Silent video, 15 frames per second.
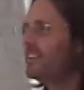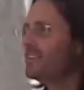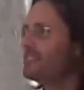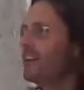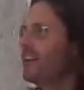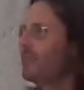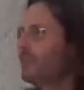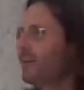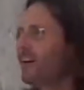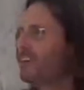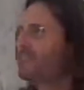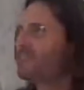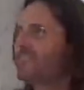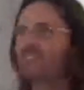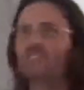So Brian
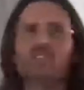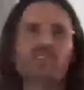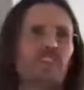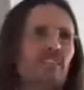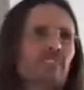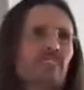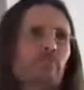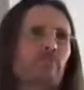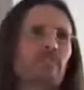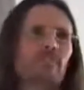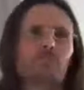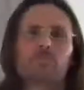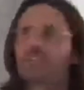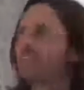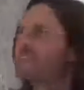just said something to
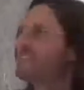me.